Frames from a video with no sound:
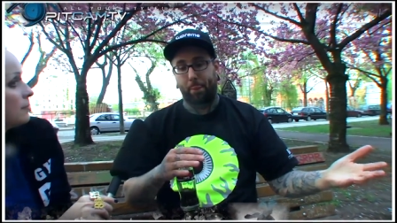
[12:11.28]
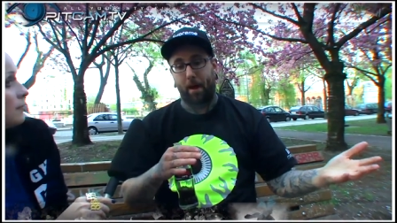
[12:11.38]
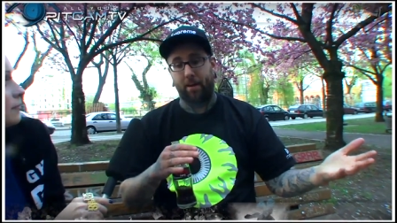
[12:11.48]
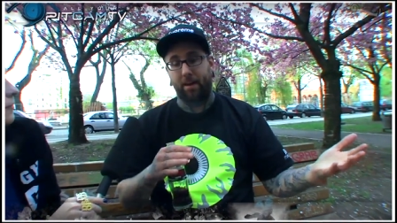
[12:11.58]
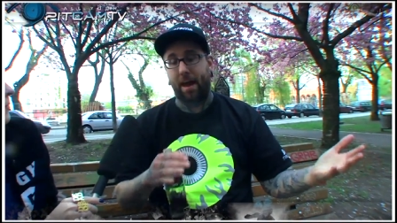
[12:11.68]

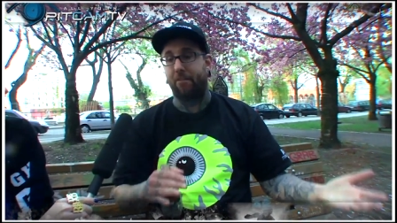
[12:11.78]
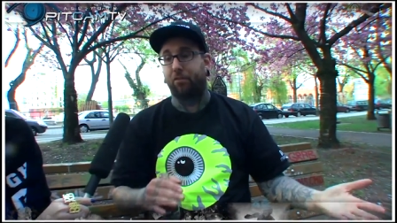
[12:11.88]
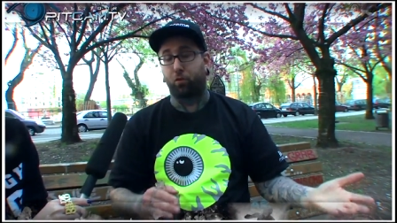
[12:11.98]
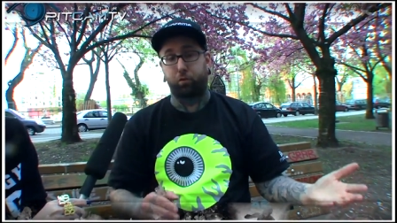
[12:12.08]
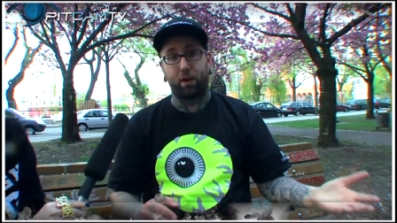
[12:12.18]
I can
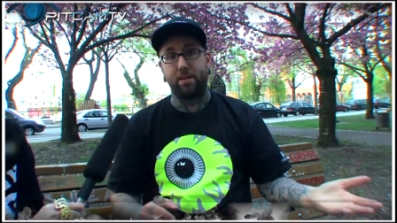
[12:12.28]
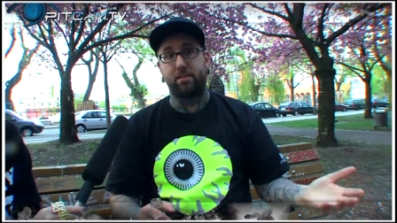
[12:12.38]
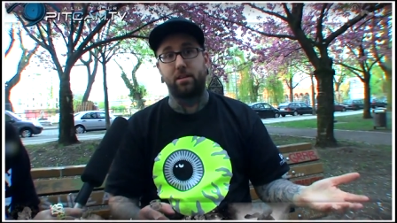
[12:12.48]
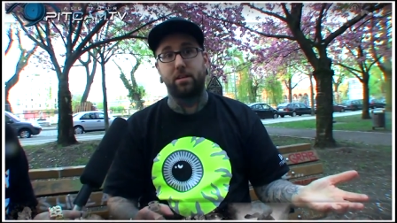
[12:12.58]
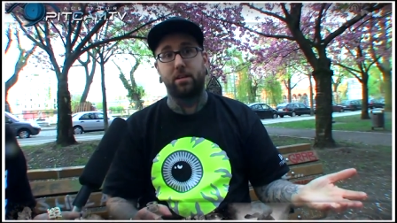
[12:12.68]
have
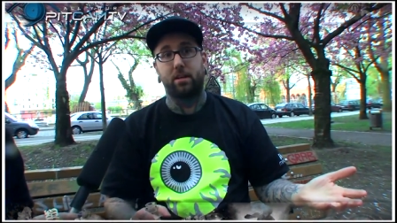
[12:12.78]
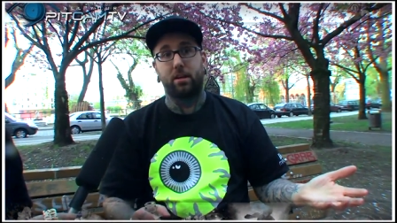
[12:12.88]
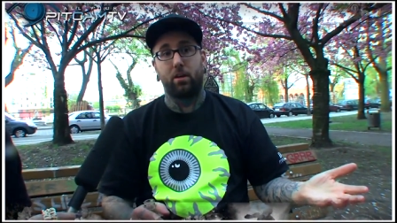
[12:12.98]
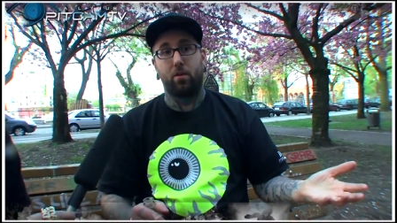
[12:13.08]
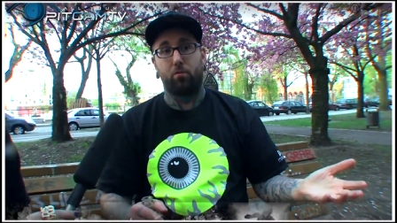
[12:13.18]
crazy
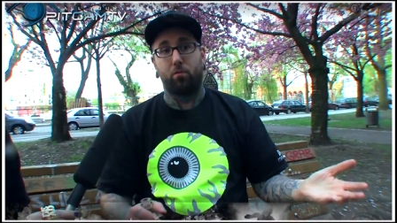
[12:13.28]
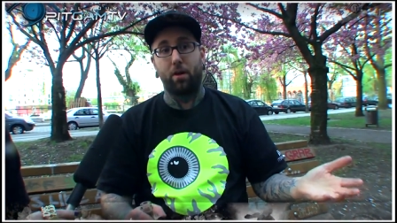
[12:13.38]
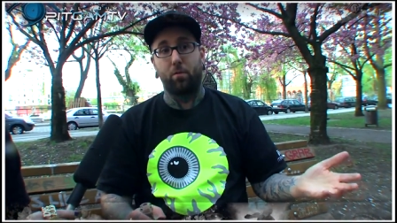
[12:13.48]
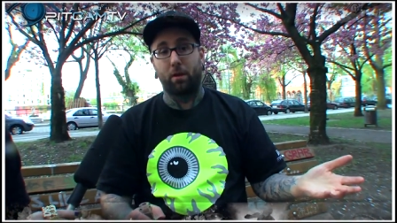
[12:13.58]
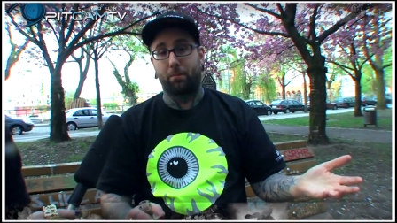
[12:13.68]

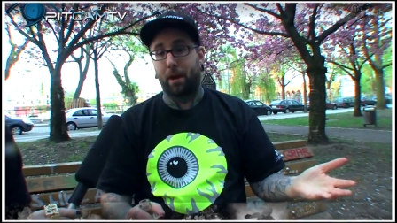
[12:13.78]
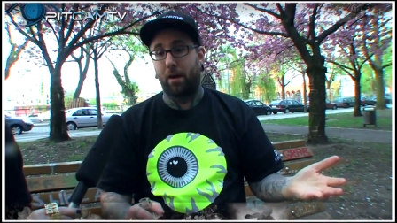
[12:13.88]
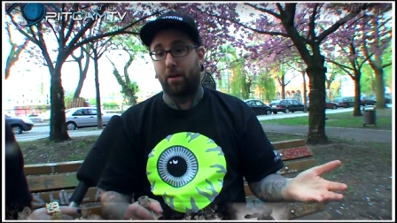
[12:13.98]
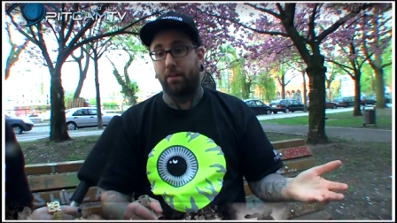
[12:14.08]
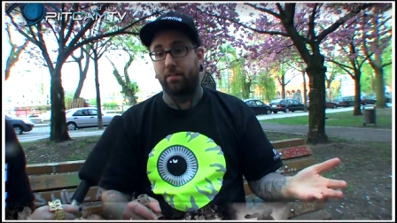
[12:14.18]
right-wing
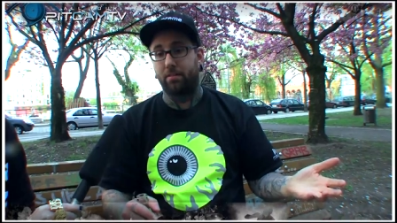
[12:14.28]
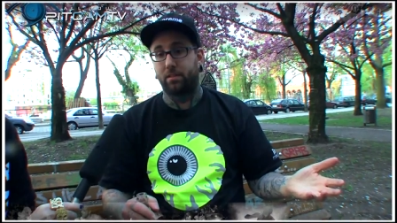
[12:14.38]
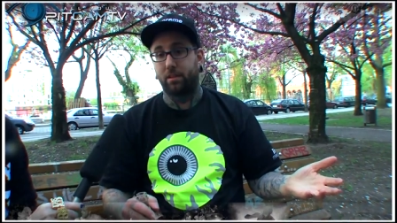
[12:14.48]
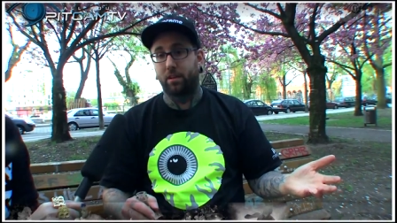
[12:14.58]
parents